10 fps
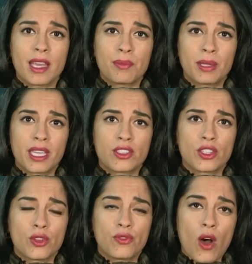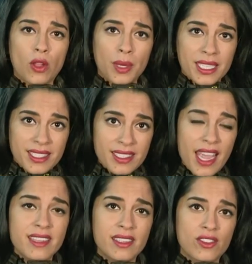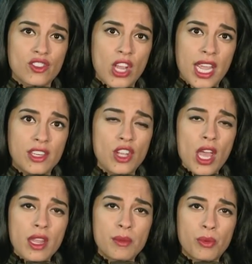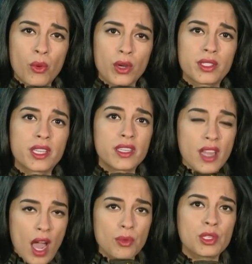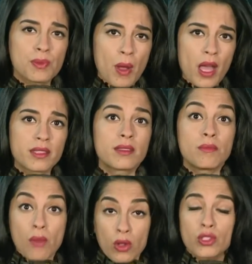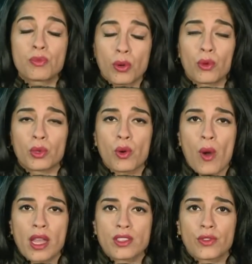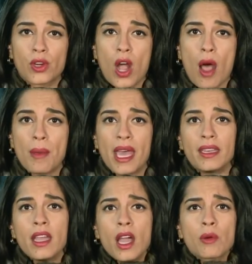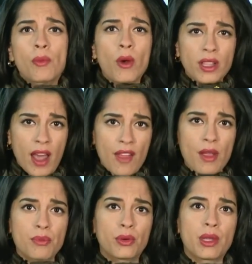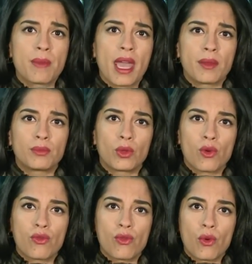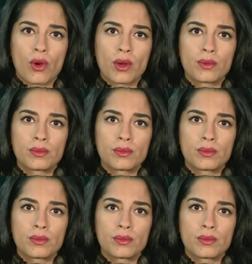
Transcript: they plan to do following today's exchange. The board did not respond to multiple requests for comment. Reporting live, I'm Priya Mann, Local 4.